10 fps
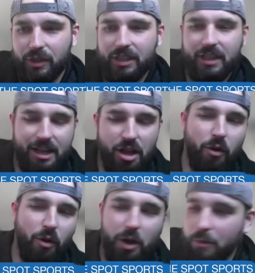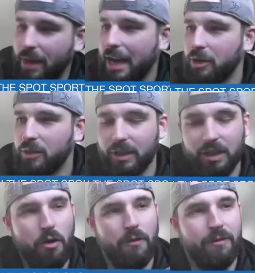I know we're working backwards, but
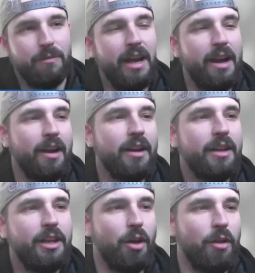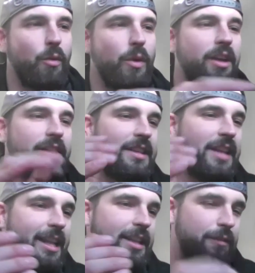going from there, the wheel
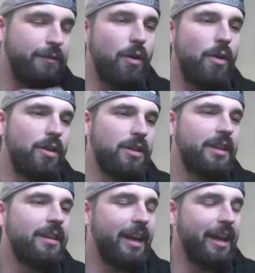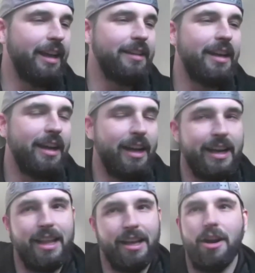decided to fold, and I
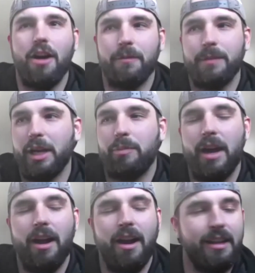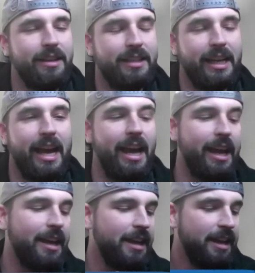got a call from Nick Parrott. He's like,
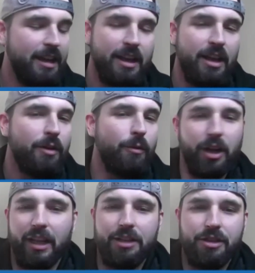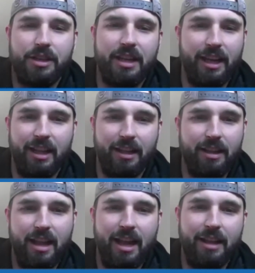"Hey, real interested
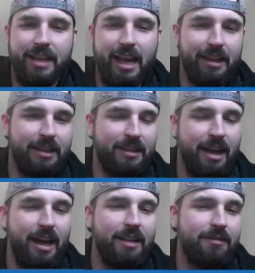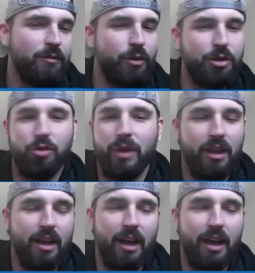in taking this on. Would you be